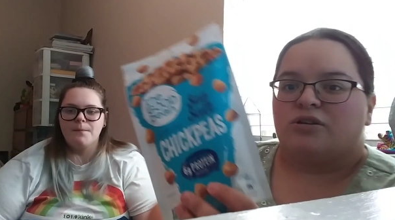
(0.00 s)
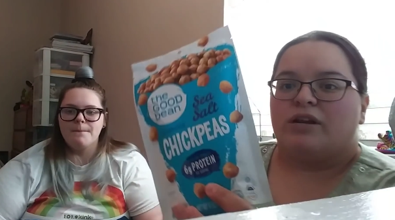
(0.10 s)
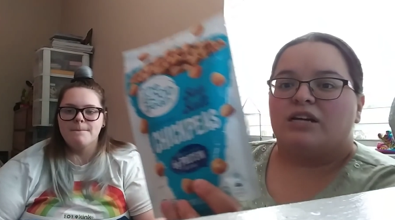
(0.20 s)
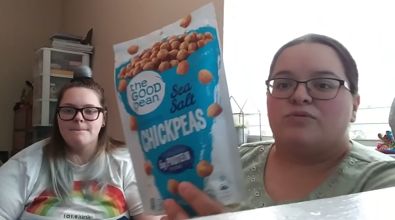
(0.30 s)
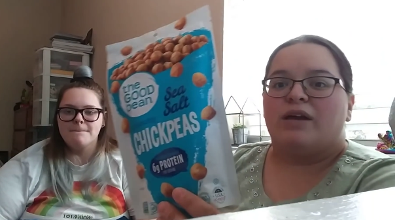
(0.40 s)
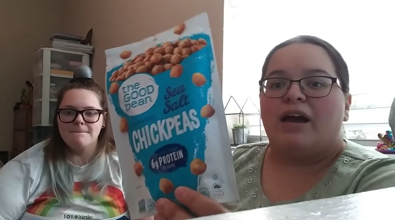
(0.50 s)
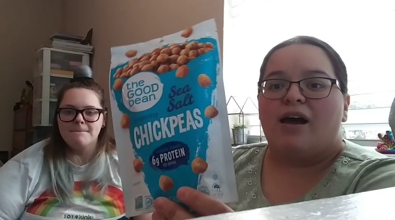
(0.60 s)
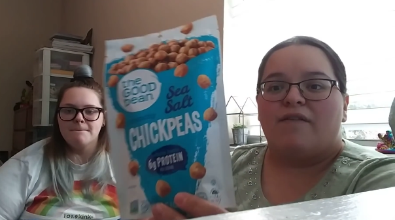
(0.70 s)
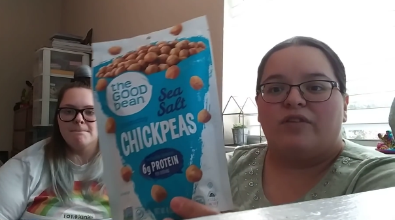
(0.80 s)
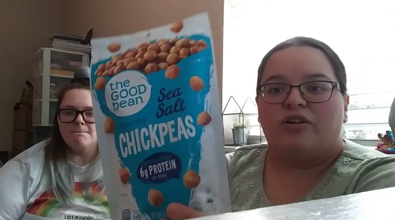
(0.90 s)
Speaker 1: So next we
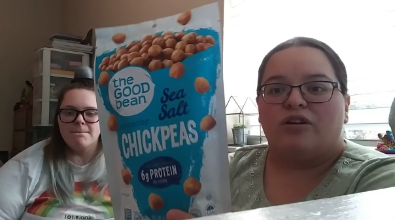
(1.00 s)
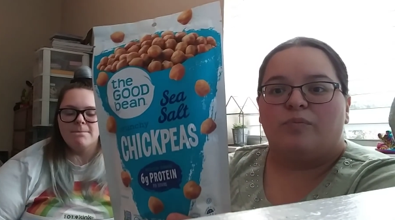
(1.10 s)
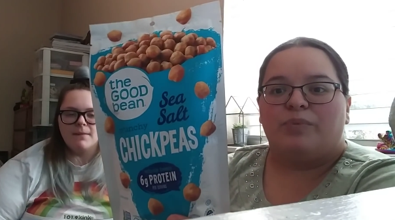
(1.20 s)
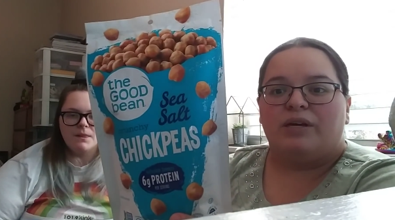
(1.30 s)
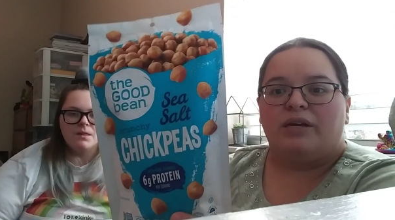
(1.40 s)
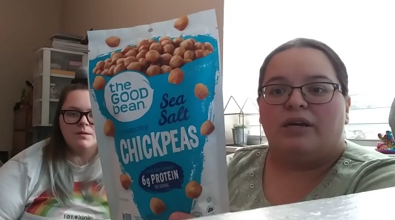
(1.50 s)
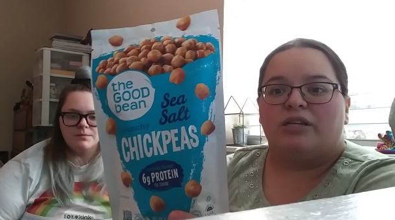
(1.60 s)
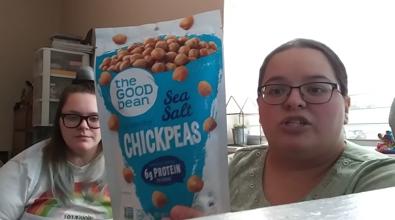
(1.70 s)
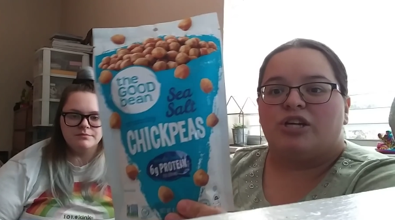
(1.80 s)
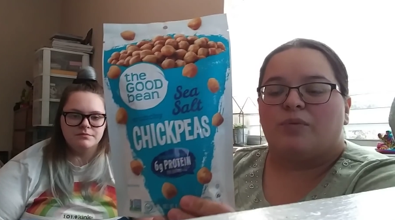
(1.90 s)
have the Good
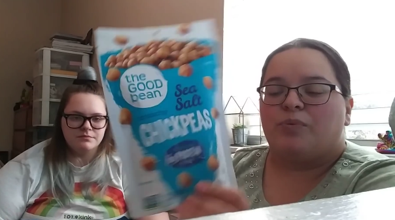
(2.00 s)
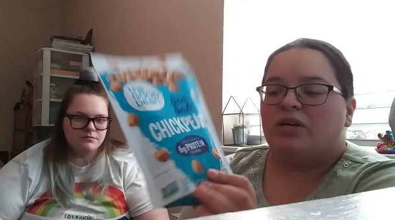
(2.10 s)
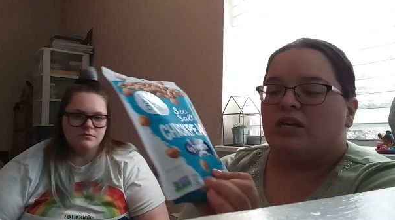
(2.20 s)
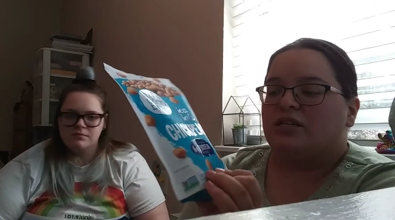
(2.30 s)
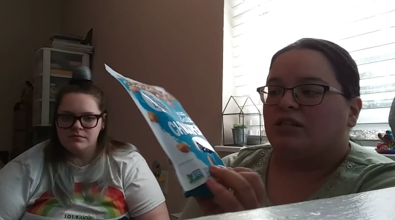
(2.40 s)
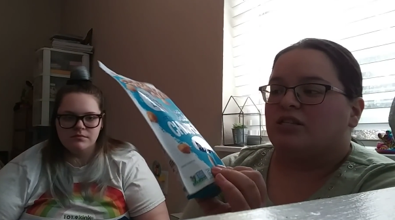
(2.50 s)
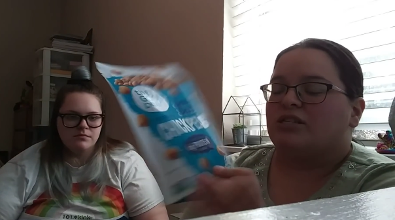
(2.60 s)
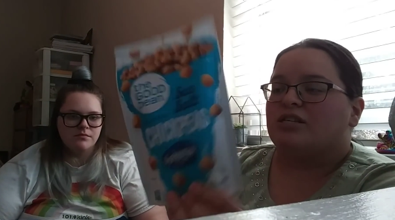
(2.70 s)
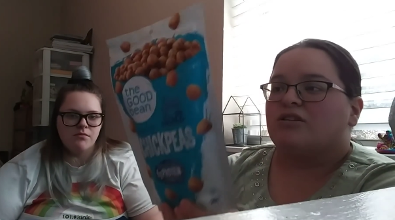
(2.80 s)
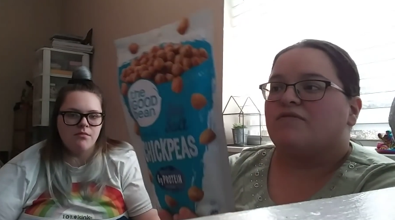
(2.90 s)
Bean chickpeas in the
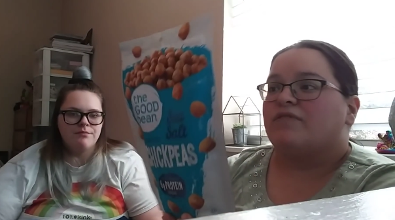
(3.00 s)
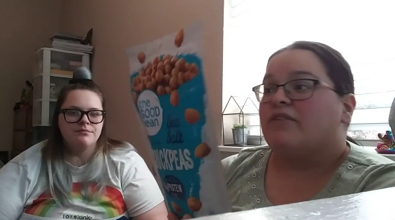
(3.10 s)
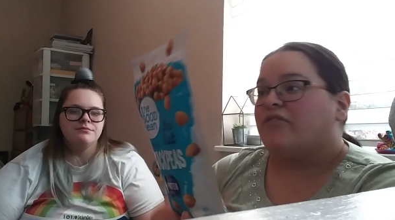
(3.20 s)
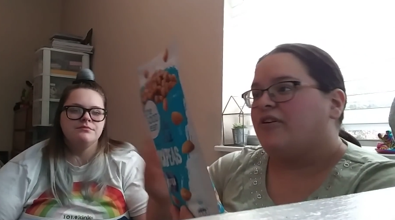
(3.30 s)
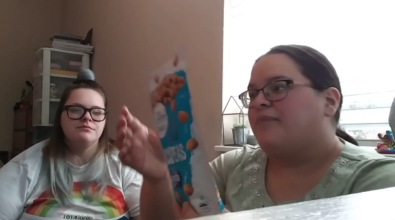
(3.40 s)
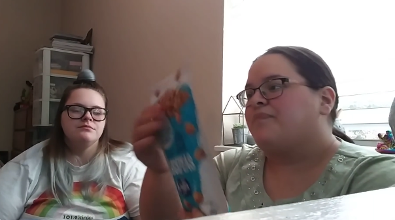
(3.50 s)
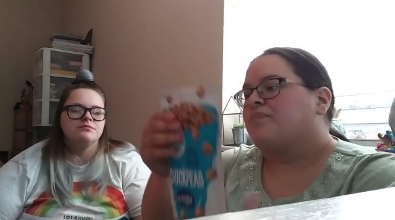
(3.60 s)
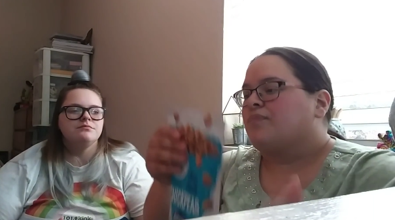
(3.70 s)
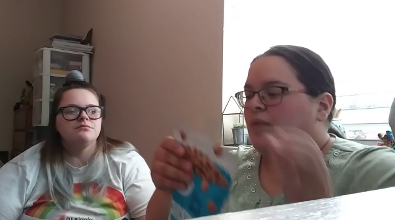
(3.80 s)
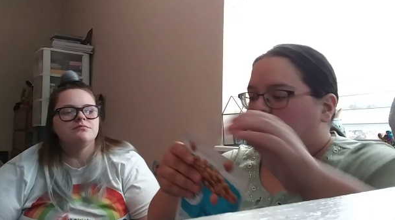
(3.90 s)
sea salt flavor.
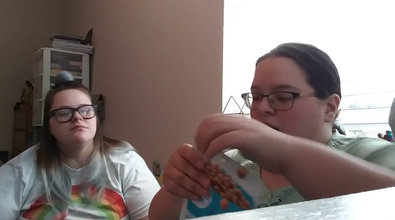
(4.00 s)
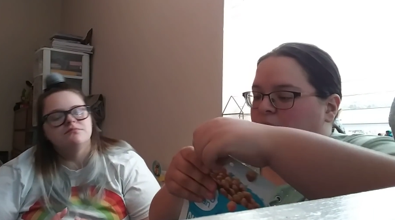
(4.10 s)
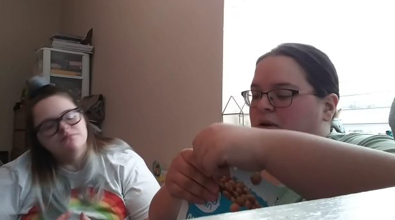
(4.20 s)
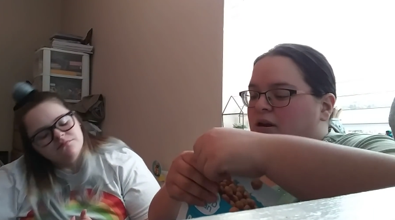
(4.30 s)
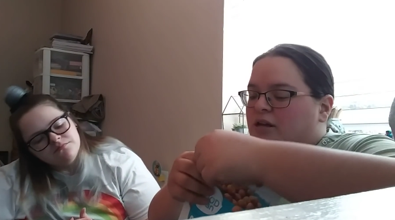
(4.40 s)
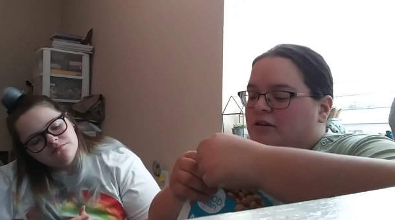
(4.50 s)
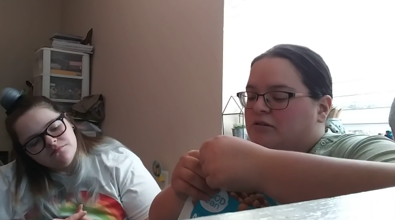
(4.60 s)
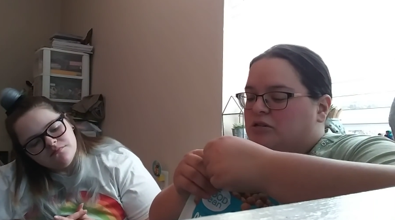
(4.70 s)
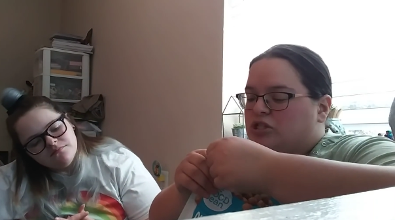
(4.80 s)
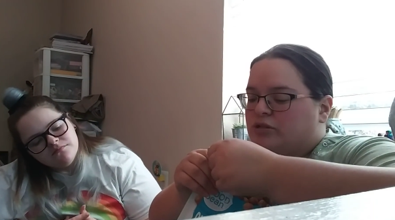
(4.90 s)
I'm not a
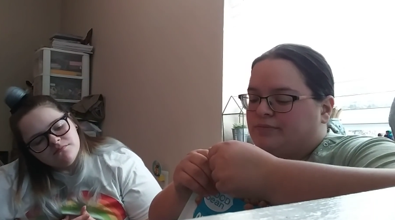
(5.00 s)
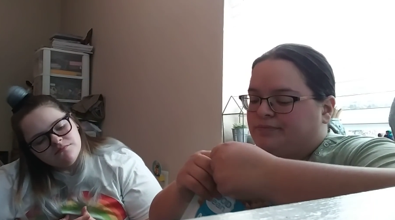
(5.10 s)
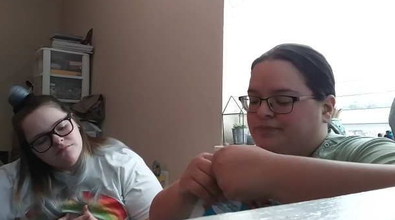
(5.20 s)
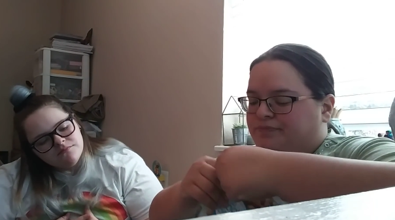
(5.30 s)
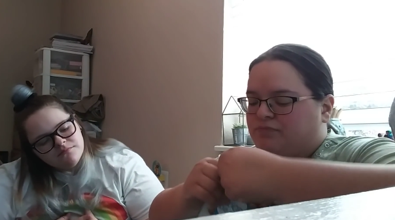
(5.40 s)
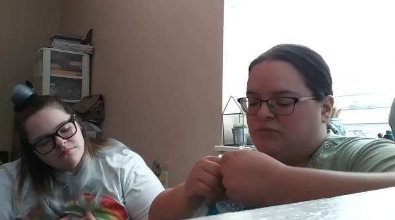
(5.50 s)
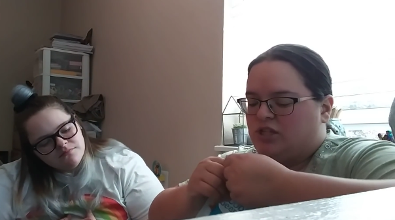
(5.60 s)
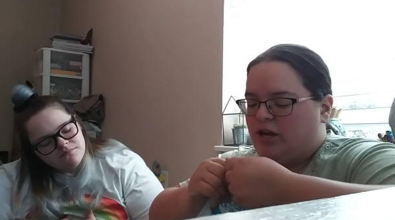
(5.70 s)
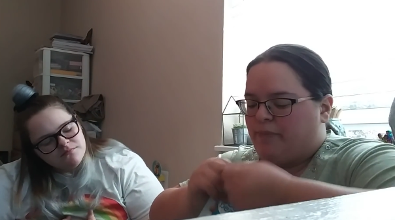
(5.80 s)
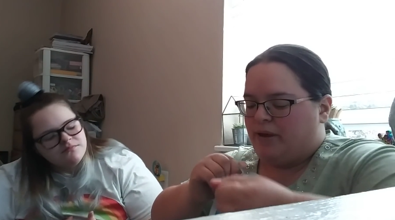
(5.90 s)
huge
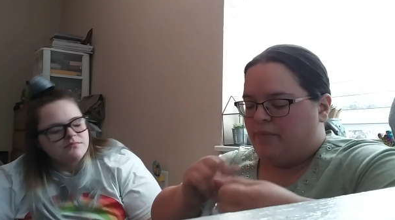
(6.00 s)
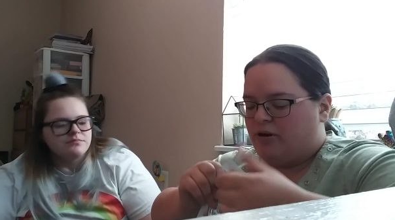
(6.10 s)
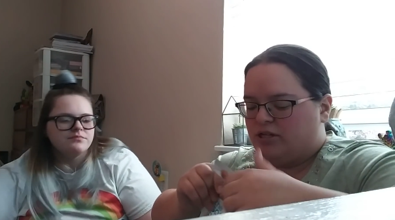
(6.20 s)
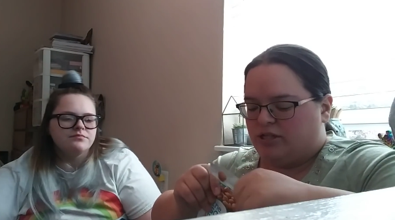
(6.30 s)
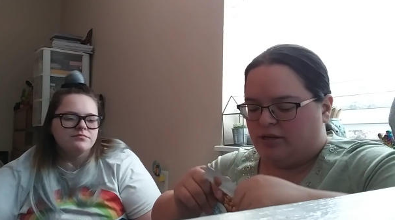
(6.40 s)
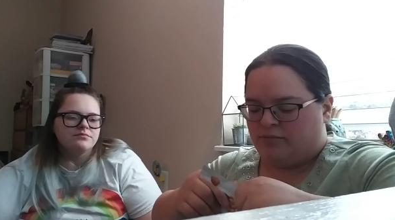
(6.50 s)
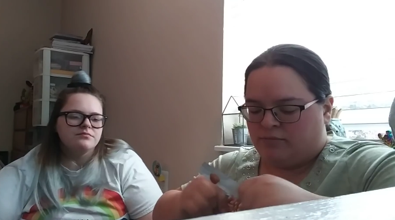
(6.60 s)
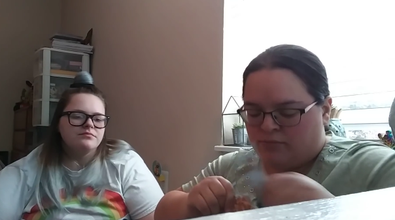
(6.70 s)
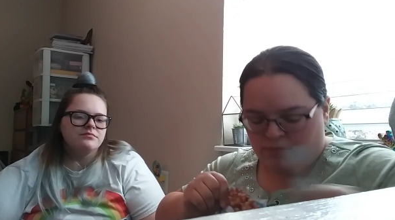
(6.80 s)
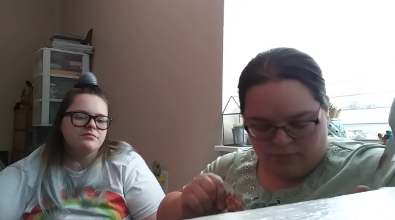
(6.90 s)
chickpea person.
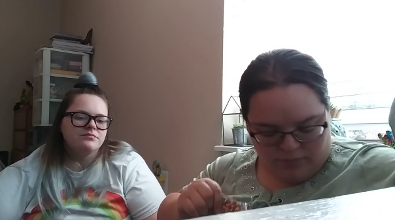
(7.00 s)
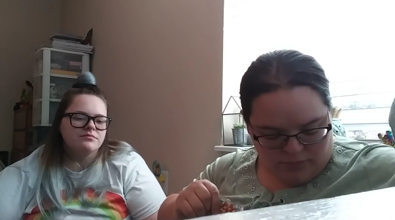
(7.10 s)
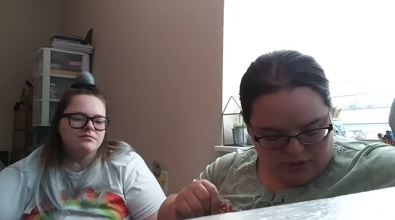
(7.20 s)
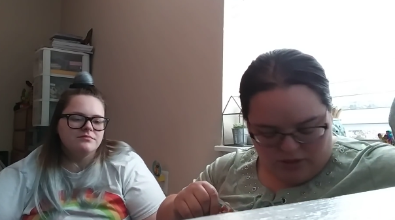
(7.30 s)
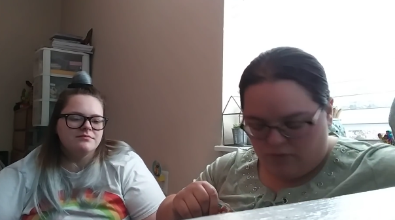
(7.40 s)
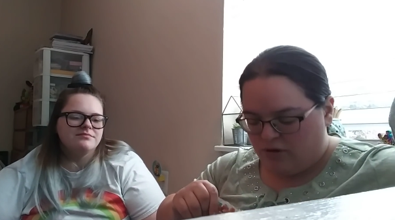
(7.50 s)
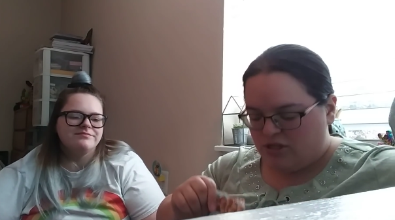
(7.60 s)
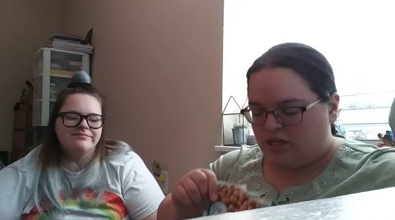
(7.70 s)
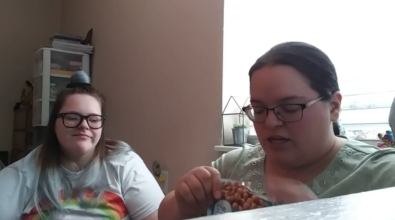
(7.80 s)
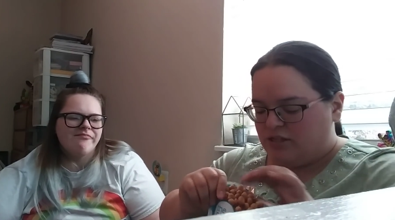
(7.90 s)
So
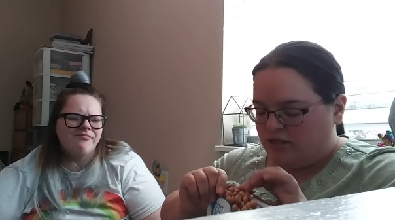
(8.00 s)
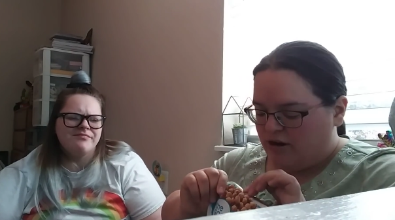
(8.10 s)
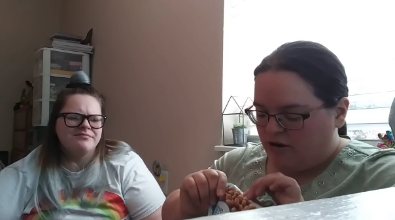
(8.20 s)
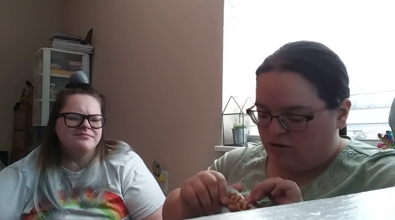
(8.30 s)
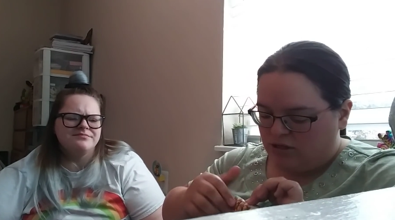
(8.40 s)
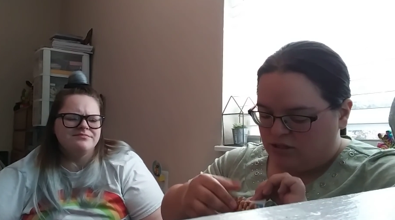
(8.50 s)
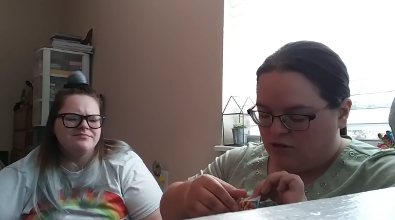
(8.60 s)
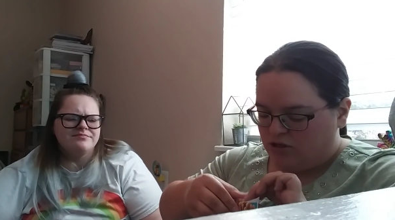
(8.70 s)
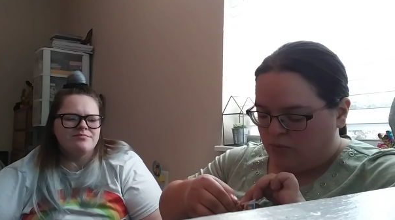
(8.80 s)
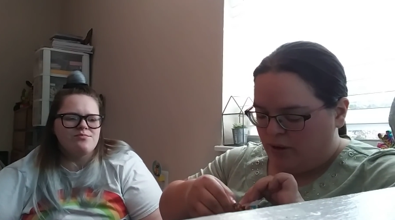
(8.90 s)
worst case scenario, these
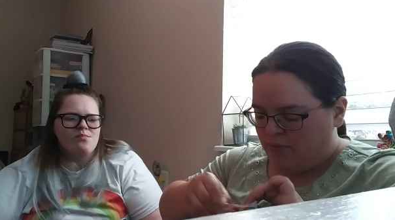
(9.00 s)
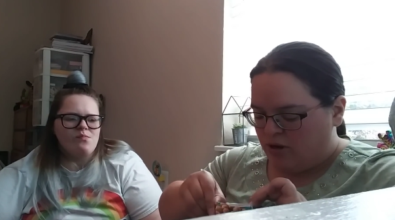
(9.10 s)
go to my